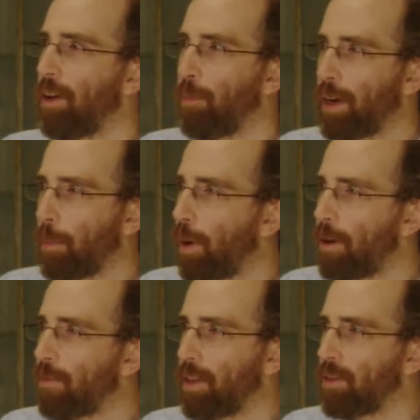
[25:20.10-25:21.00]
being a part
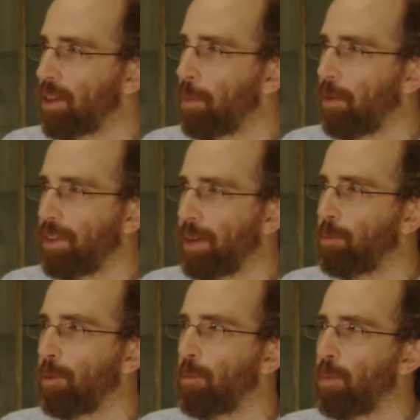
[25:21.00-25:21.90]
of the ensemble of
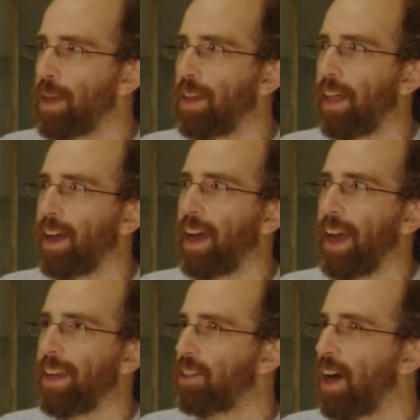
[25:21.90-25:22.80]
Deadwood would be like
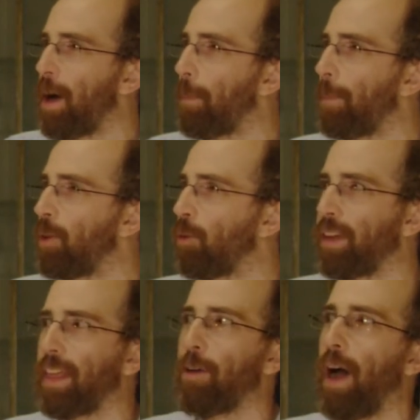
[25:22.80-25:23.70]
a top, like
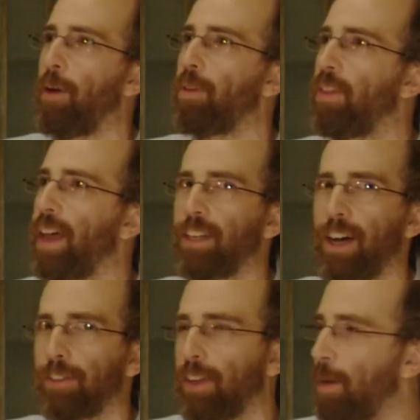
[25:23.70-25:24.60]
that. I would like
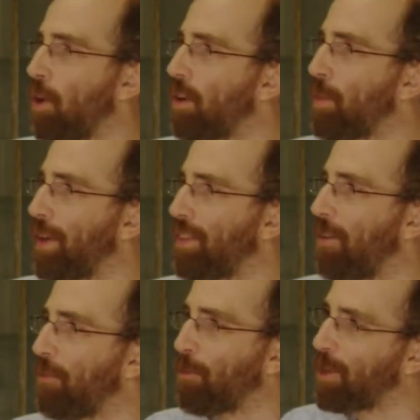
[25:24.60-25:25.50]
not stop talking about
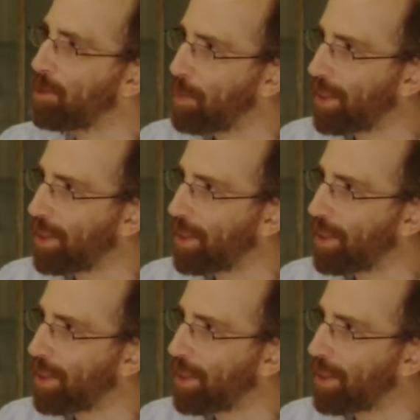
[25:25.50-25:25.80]
that for the rest of my